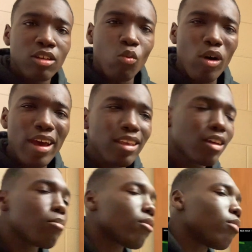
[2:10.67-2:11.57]
What?
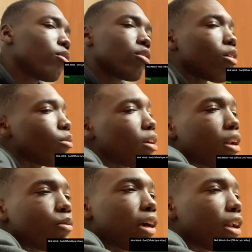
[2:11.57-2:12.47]
Come, come on now. We got
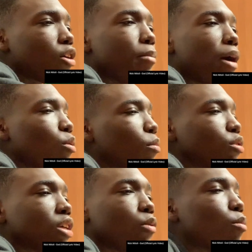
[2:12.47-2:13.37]
it. We got to go back one more
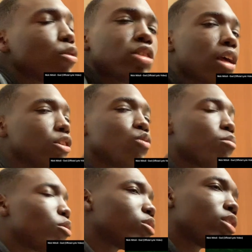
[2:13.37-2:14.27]
time. One more time. Just one
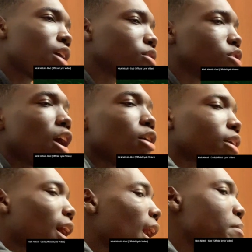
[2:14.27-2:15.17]
more. Y'all, y'all
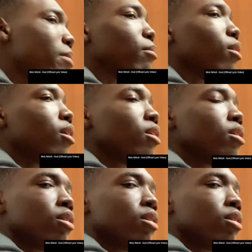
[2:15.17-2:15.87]
capping, bro.